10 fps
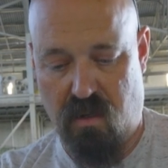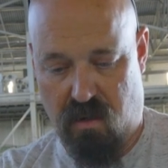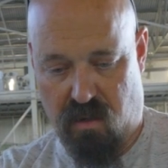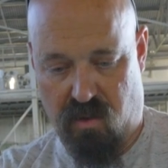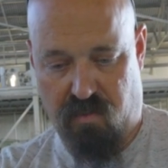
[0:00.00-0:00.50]

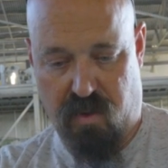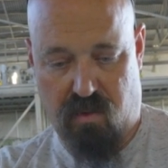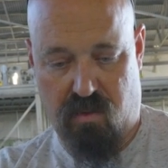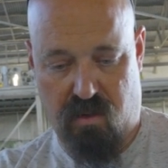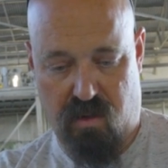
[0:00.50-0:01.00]
on the
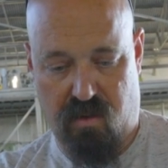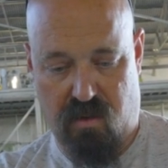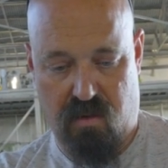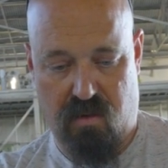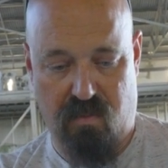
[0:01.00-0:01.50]
boat or
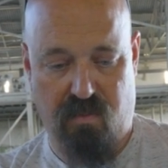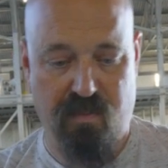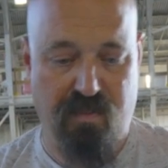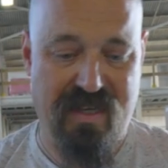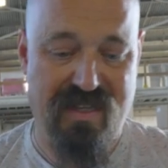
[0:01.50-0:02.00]
another
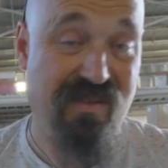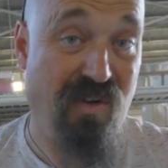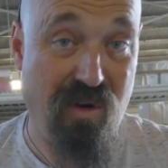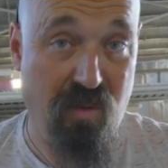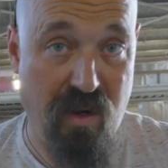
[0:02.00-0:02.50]
piece of
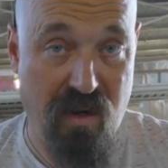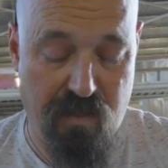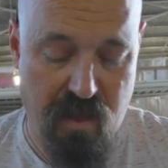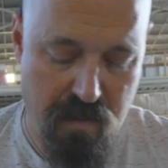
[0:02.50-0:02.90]
hardware up on the